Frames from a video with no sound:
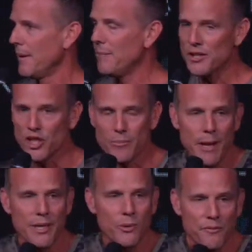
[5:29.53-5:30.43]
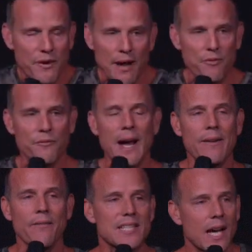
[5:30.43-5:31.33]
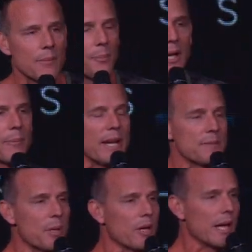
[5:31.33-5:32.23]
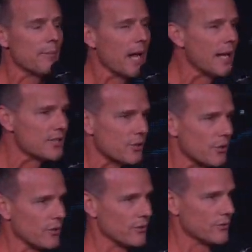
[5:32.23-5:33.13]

I'm not sure. Maybe you went five for five every time you played a baseball game in high school.